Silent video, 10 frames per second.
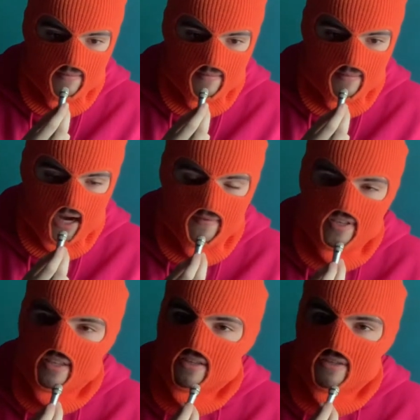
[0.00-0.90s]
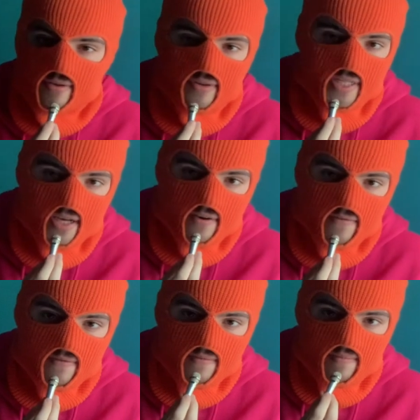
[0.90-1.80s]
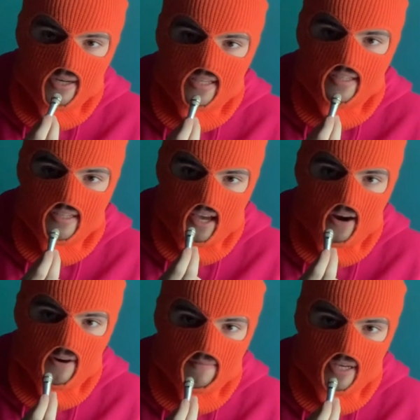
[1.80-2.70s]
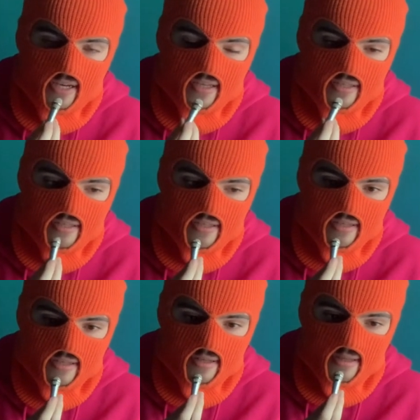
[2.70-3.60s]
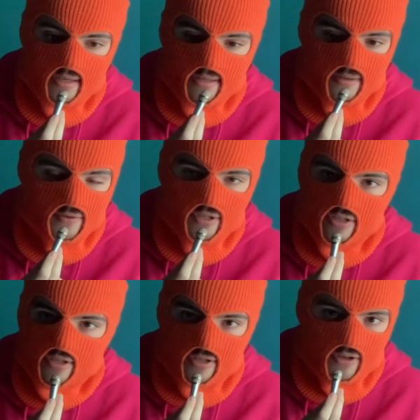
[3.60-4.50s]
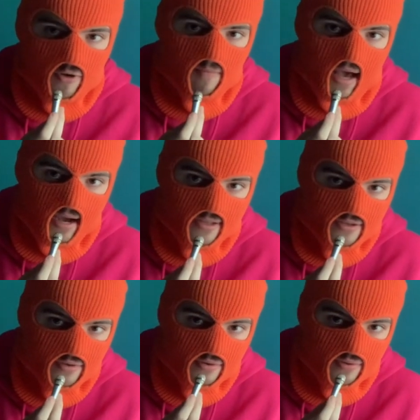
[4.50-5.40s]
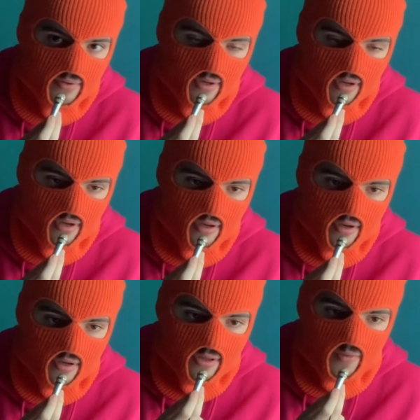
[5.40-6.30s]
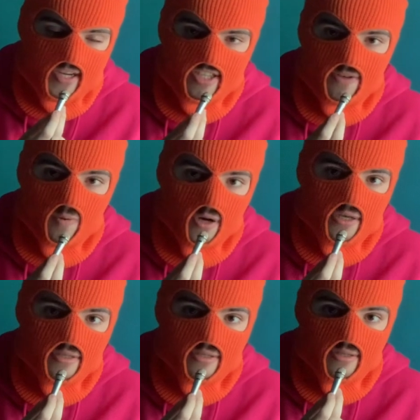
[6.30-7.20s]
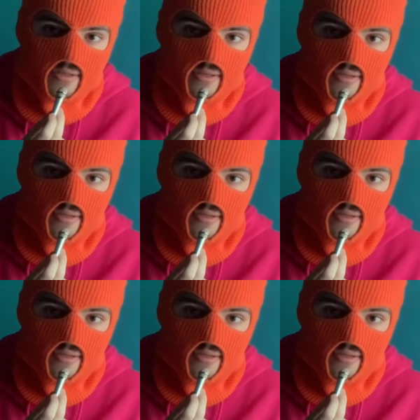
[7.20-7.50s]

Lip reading: Obviously, he's still in love, but he's scared because he thinks Lucy's just going to go back to the way she was